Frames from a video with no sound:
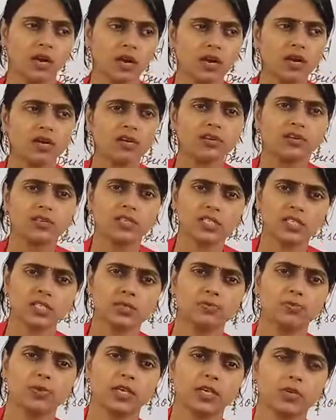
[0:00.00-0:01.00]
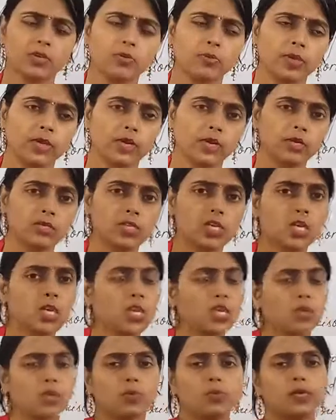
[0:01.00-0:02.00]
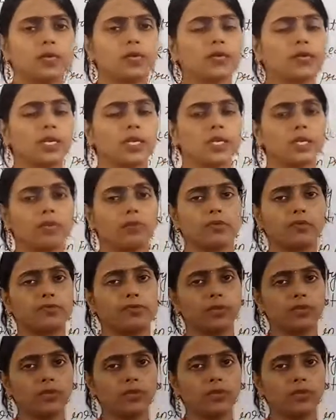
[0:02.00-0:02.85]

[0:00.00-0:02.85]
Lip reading: I didn't speak you because you will create trouble for